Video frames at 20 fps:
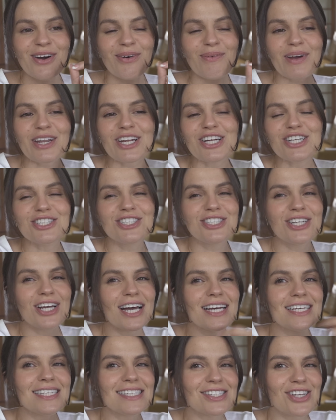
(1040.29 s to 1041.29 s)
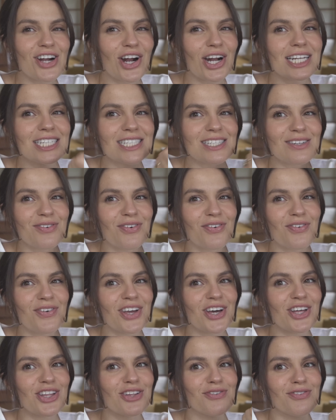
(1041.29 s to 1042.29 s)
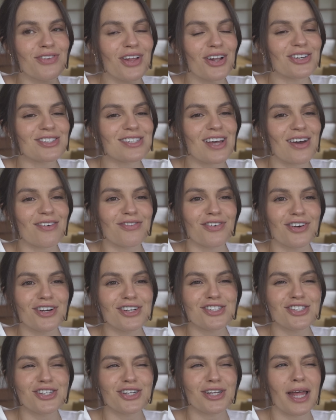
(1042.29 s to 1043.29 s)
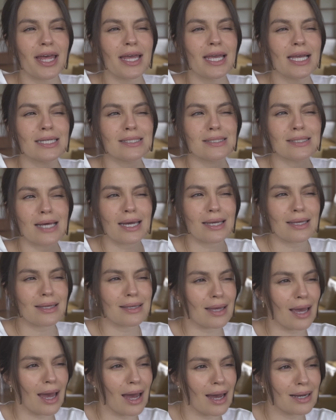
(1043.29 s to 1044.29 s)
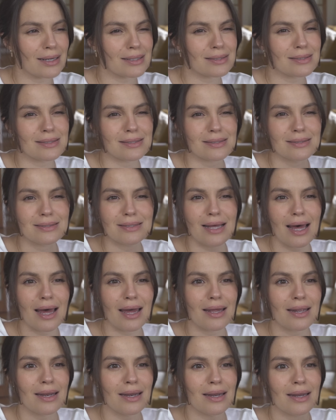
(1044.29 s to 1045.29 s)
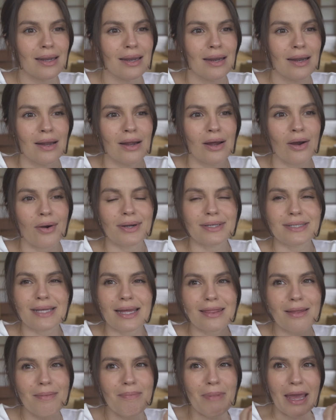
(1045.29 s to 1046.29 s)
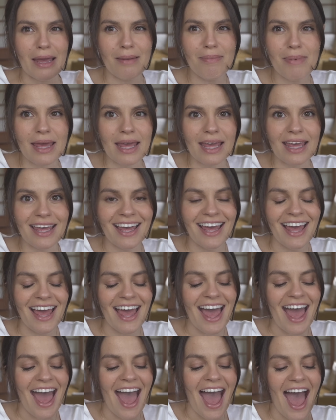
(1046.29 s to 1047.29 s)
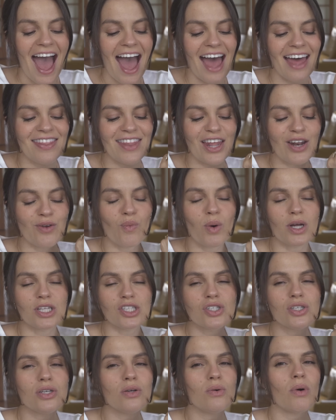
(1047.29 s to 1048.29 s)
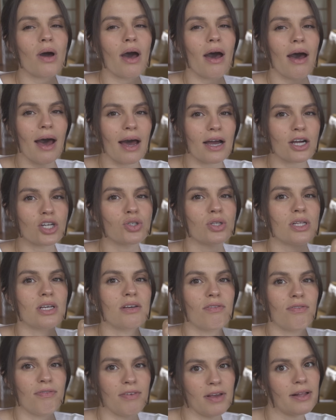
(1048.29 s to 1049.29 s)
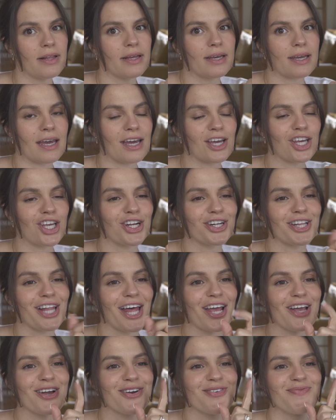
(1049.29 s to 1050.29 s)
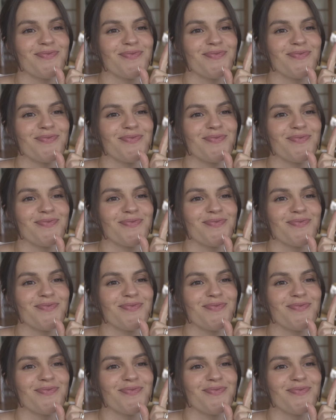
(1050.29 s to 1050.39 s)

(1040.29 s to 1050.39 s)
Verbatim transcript: when you're just starting to feel the flutters at first, you're like, is that gas? Is that, or is that the baby? And then once you actually feel a kick, you're like,